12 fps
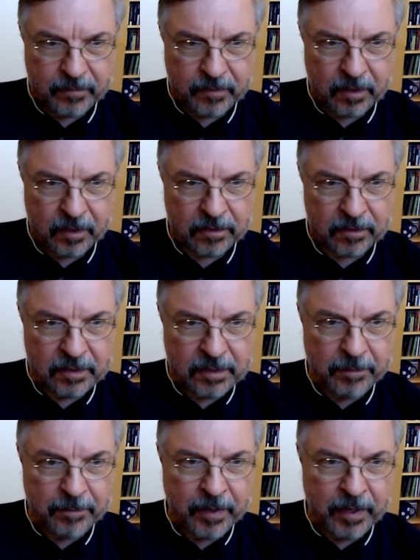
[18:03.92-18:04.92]
there's a
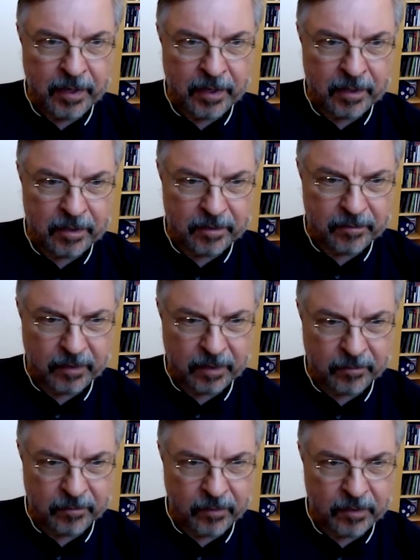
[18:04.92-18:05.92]
deep layer
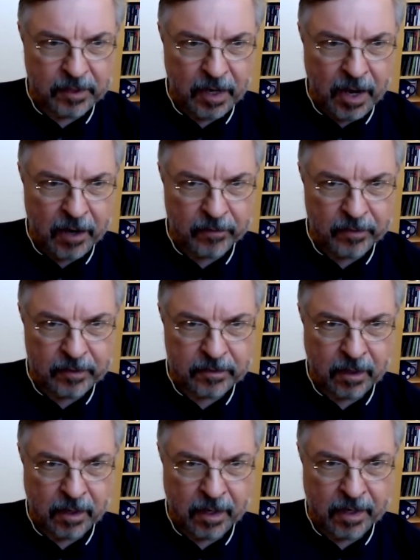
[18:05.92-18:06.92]
where the
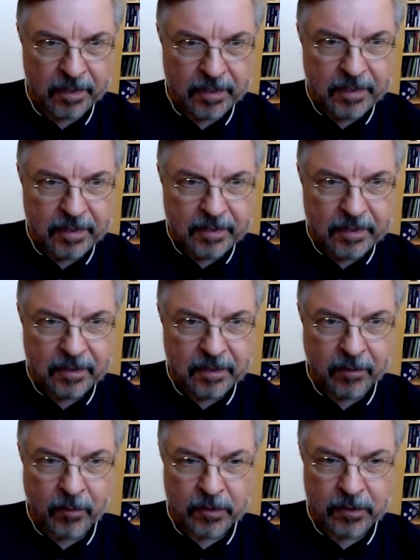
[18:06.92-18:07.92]
arteries are.
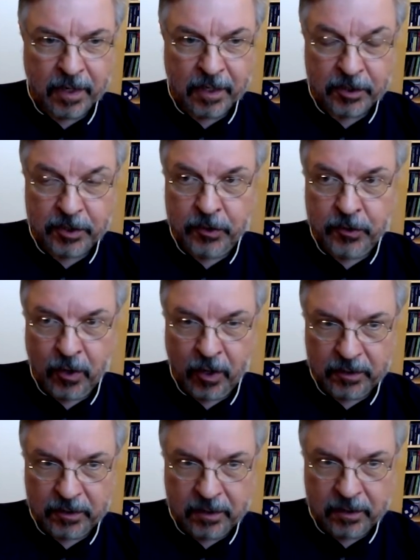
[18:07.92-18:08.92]
There was actually
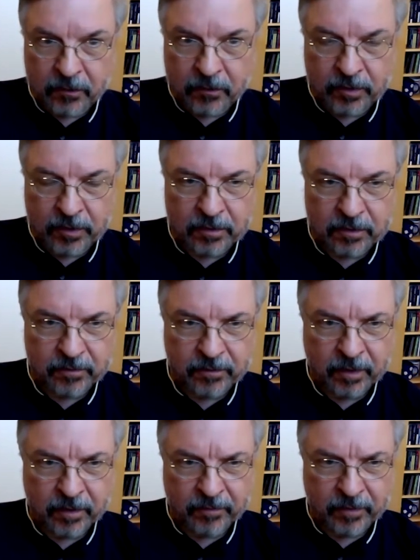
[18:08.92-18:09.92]
not an increased
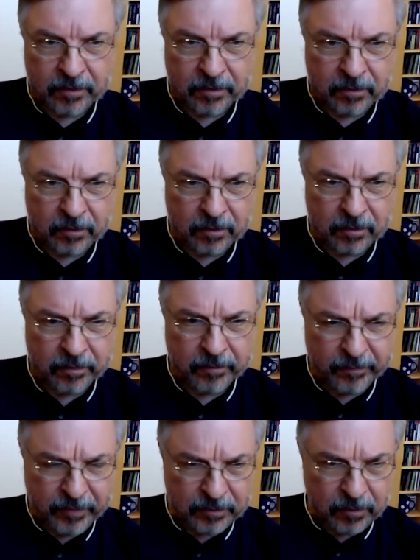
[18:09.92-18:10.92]

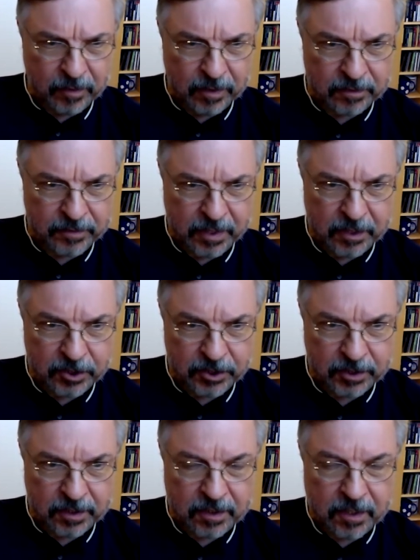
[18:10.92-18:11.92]

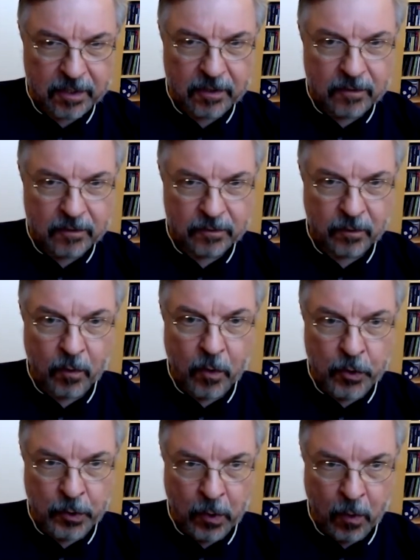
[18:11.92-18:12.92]
vascularization, so
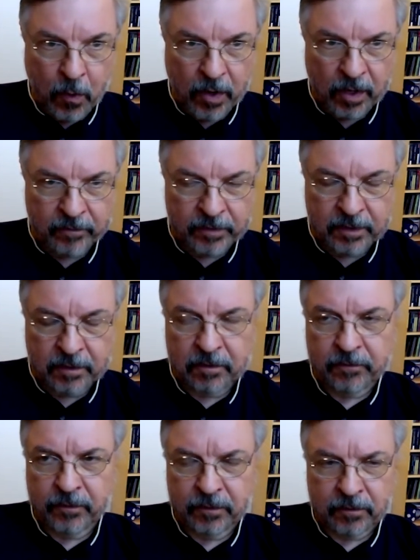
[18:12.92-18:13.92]
no
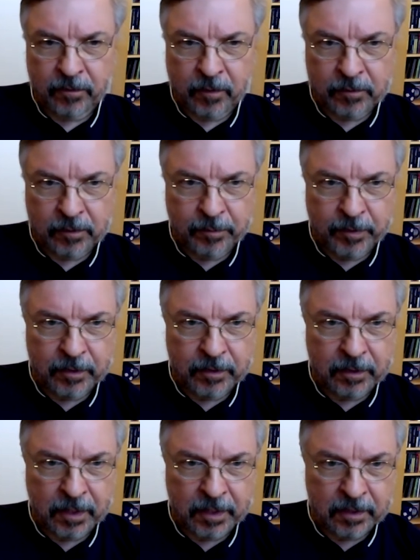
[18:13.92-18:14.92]
evidence for sclerosing
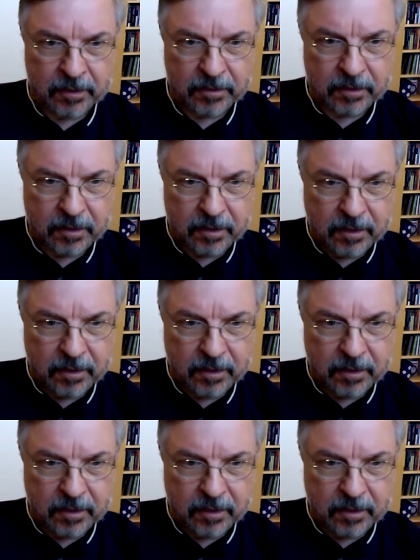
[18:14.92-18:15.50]
peritonitis,